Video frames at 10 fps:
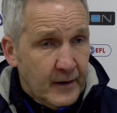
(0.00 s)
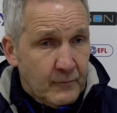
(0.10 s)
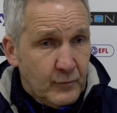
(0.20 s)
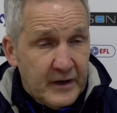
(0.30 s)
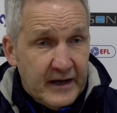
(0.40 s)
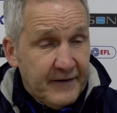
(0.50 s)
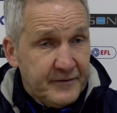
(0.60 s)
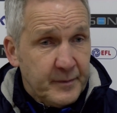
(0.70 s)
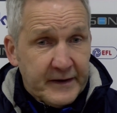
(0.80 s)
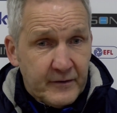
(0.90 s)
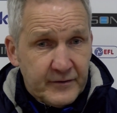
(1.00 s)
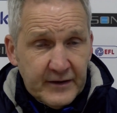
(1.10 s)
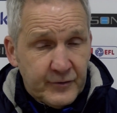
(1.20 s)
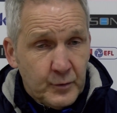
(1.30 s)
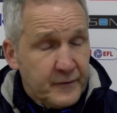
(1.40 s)
Well, they have to be, because
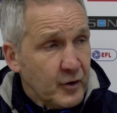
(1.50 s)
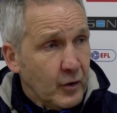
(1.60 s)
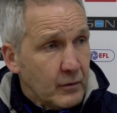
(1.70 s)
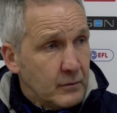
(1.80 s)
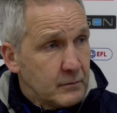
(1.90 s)
that's all we've got.